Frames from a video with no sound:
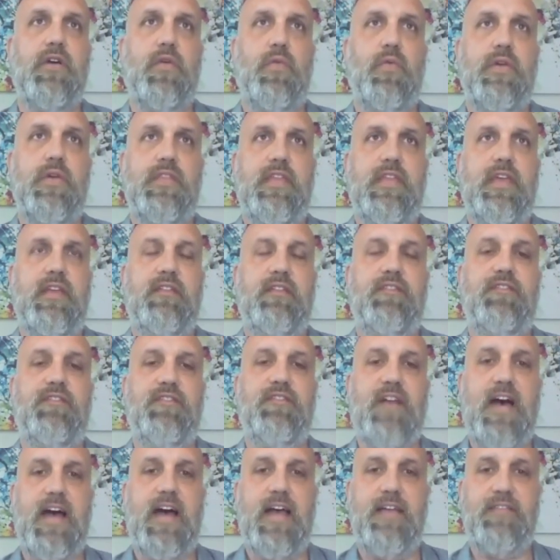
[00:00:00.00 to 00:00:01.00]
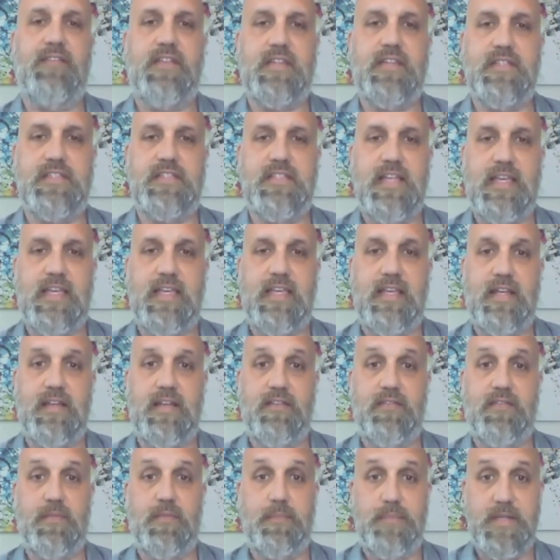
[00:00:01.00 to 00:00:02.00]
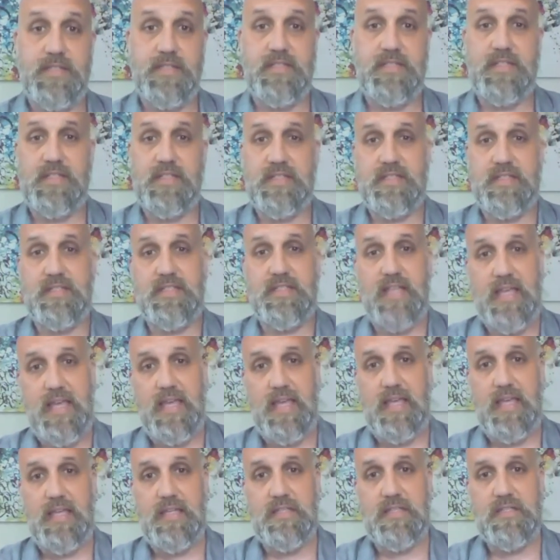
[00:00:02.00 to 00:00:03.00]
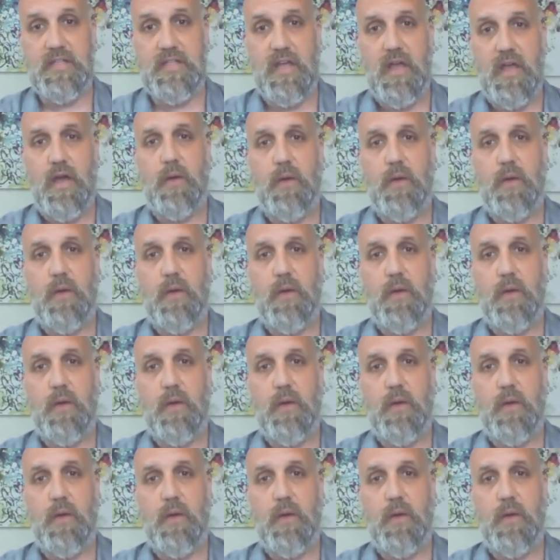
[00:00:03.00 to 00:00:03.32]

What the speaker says: within 5 consecutive business days